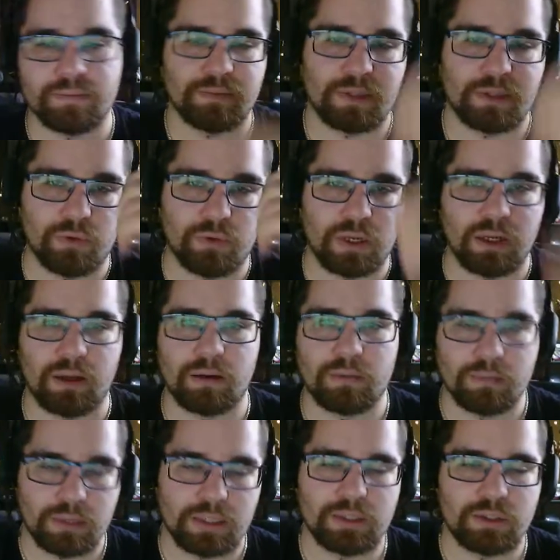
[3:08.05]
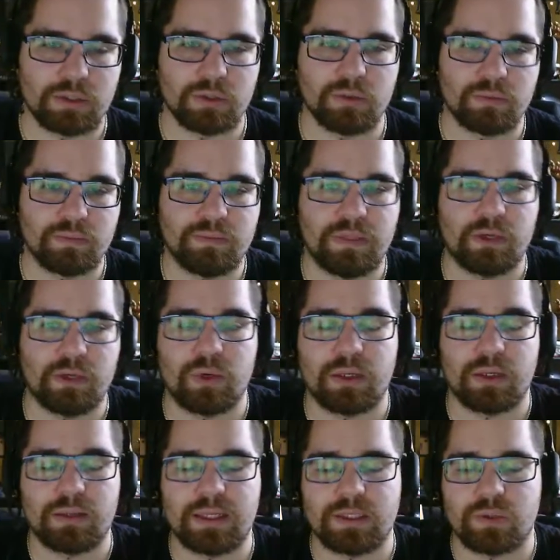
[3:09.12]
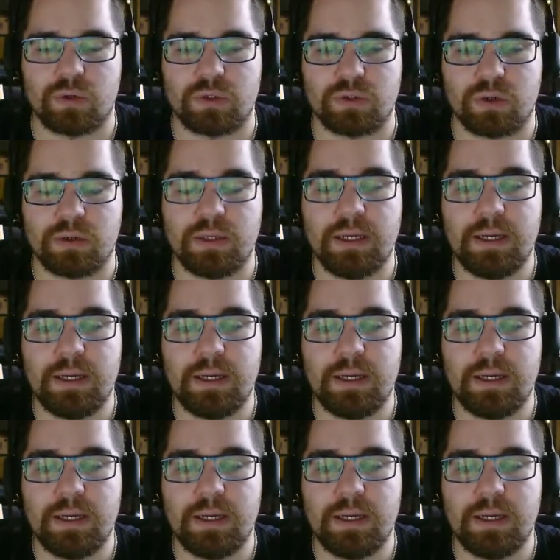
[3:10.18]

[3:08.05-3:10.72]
Nidorina into Nidoqueen. That's one.